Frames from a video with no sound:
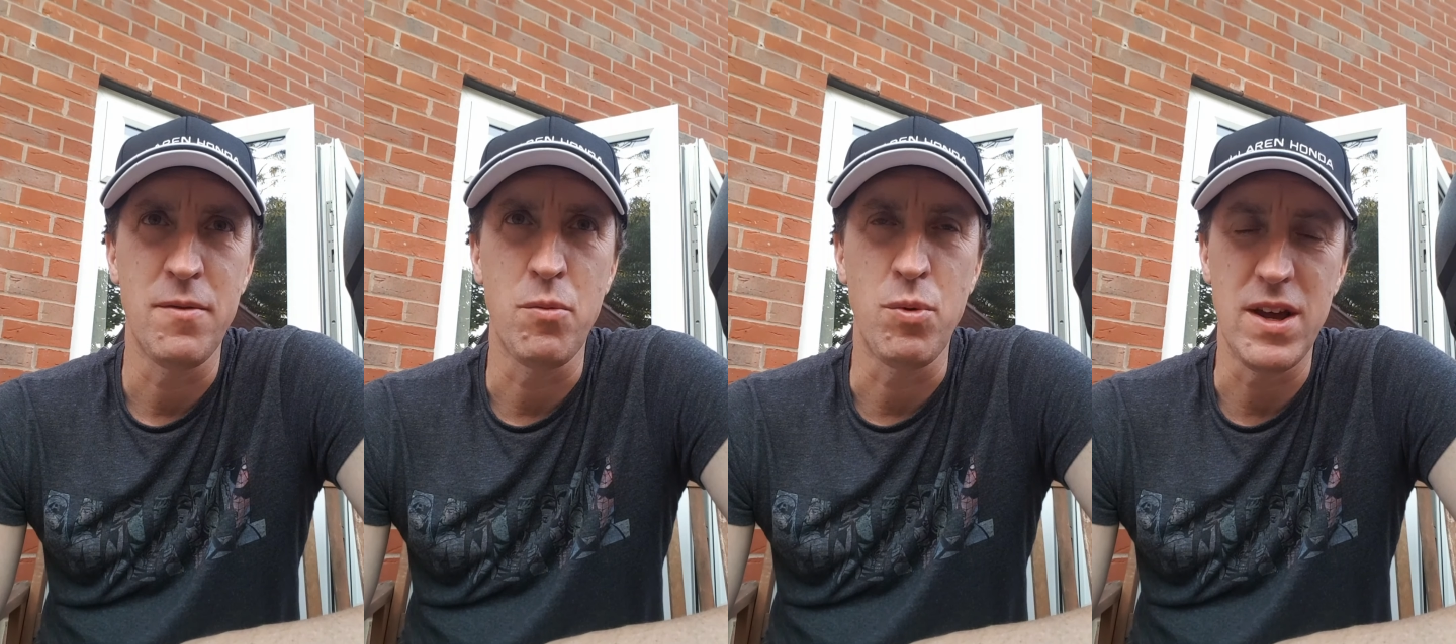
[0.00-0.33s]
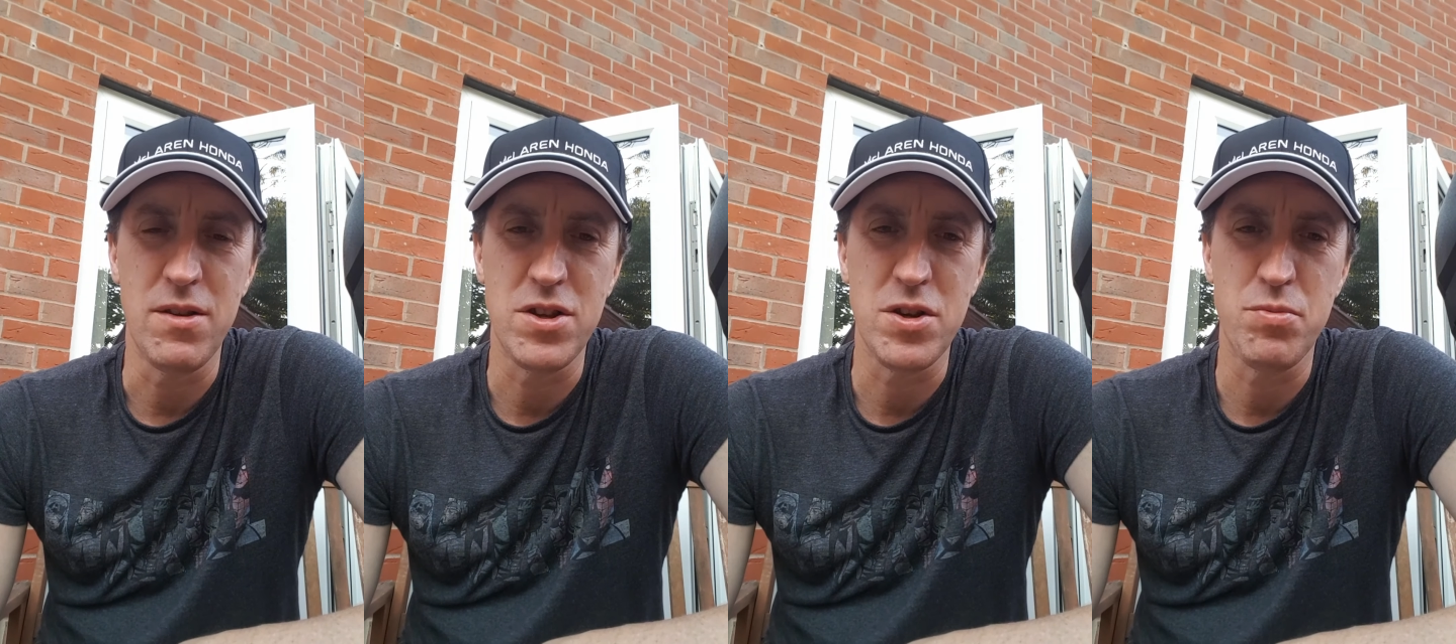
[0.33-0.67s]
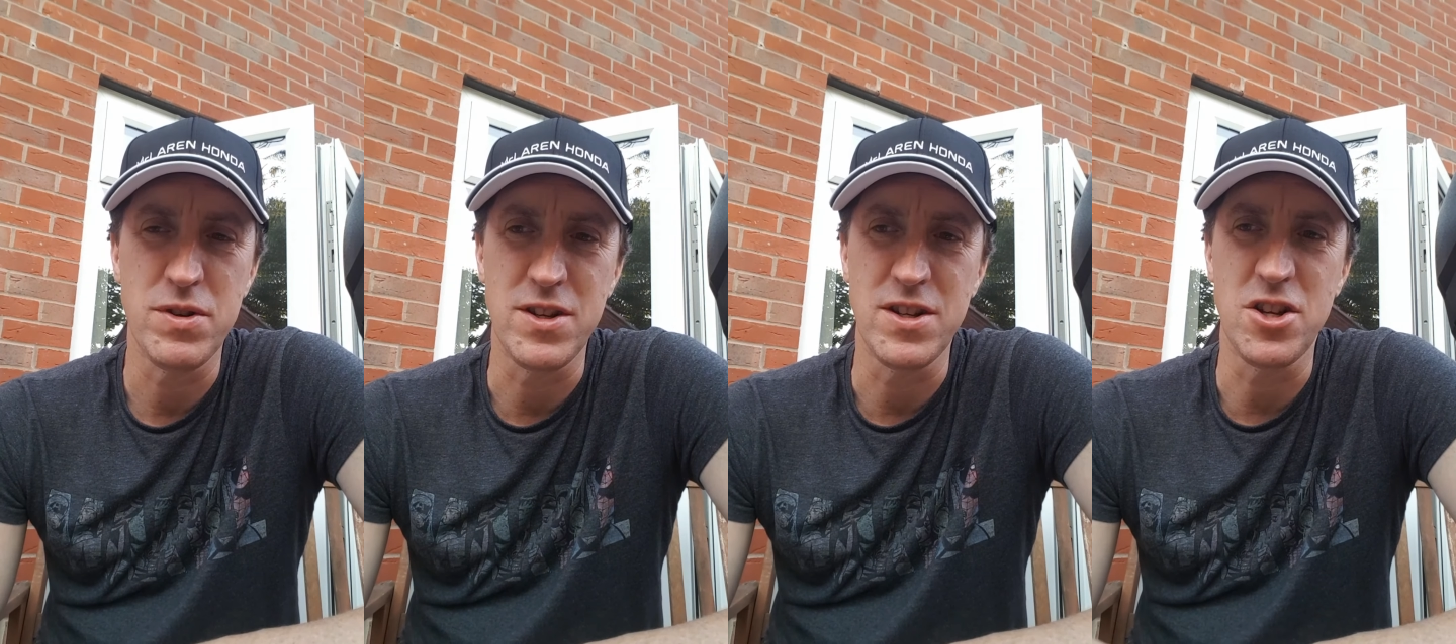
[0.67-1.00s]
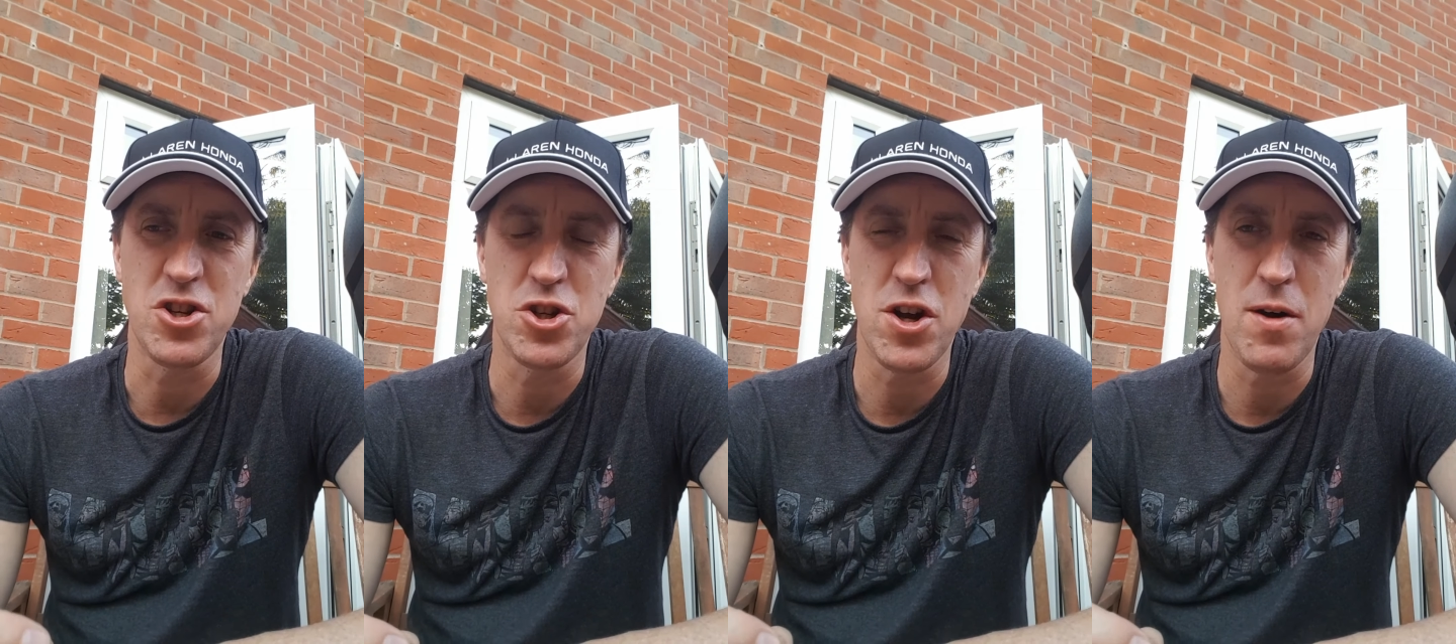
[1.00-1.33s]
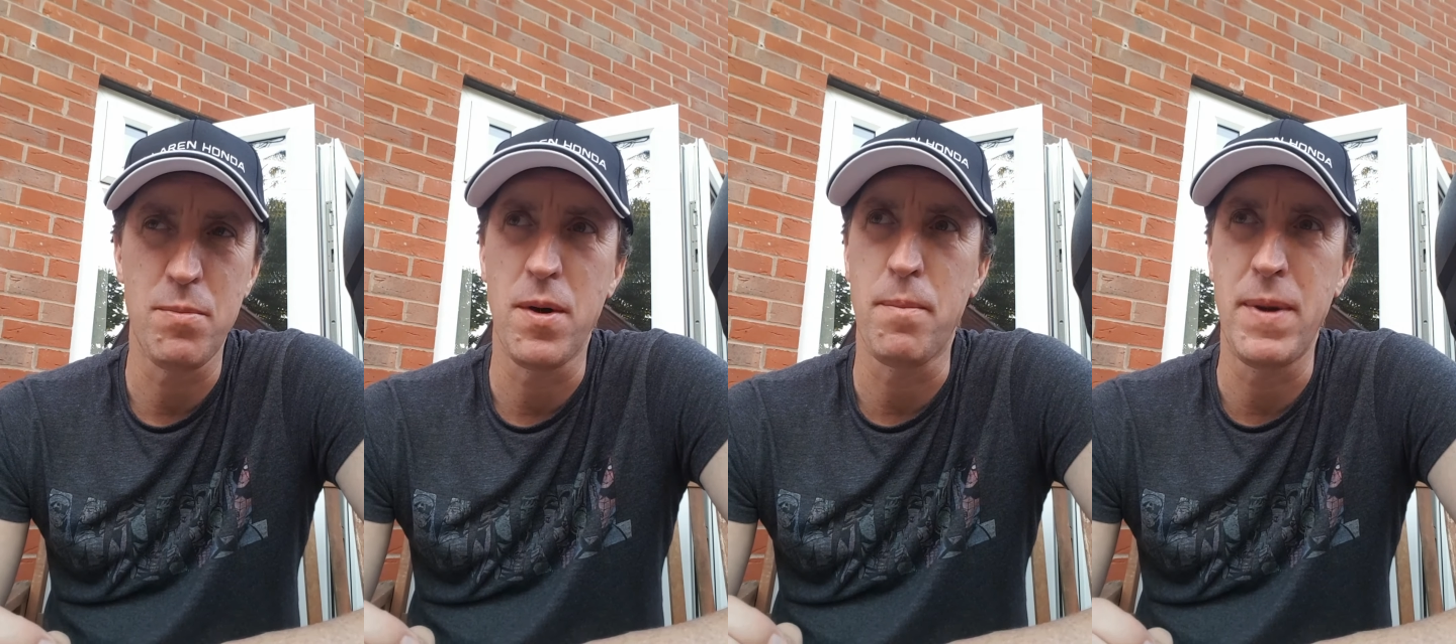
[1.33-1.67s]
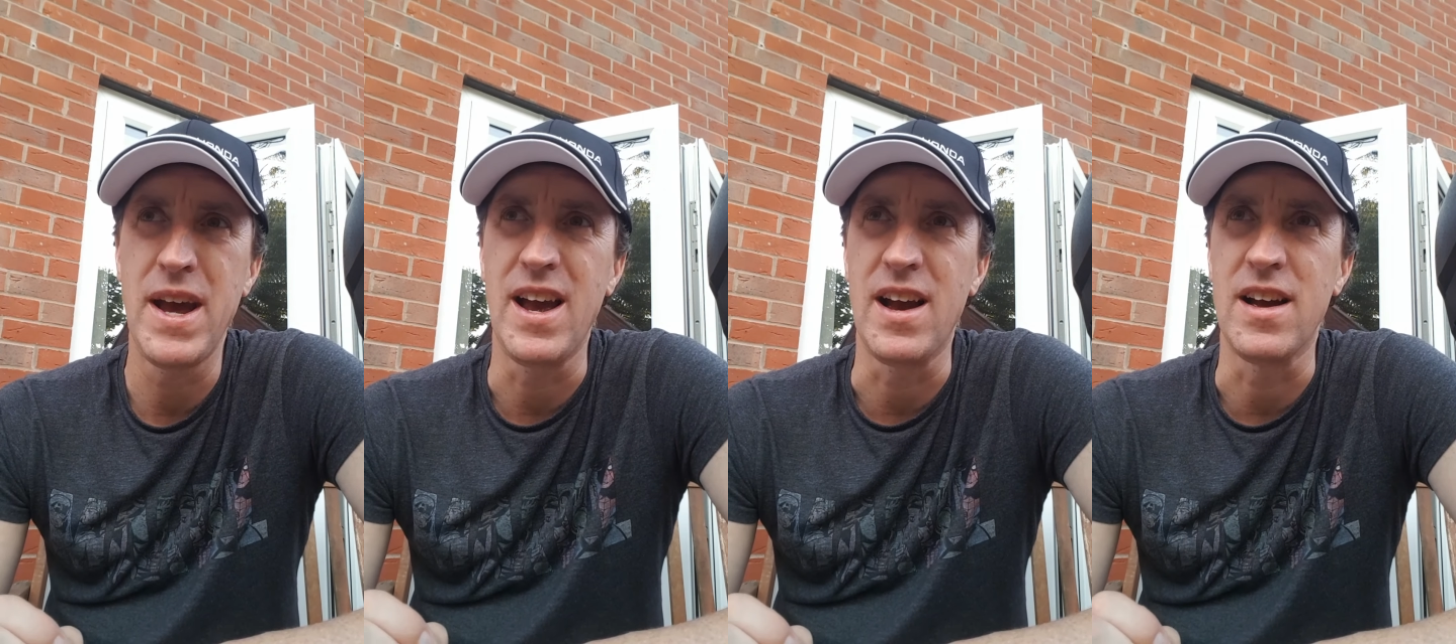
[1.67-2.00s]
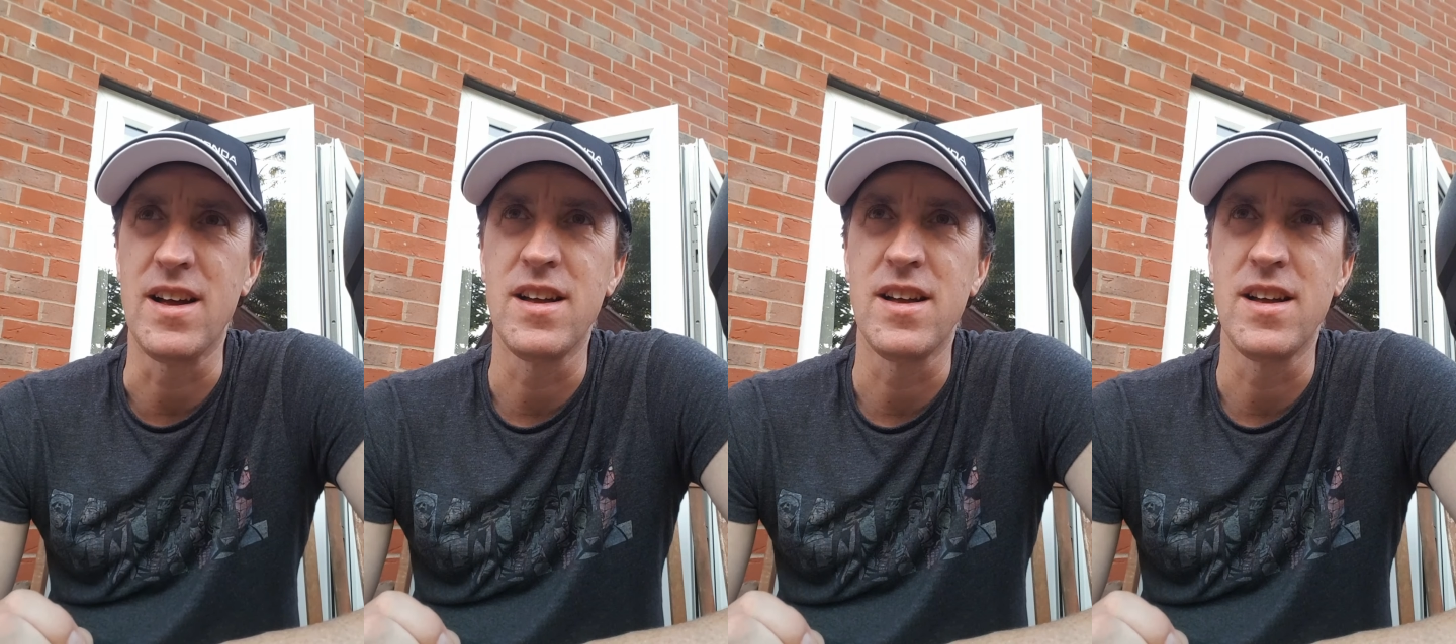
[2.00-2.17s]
Without the suppressor it's a sharper ping,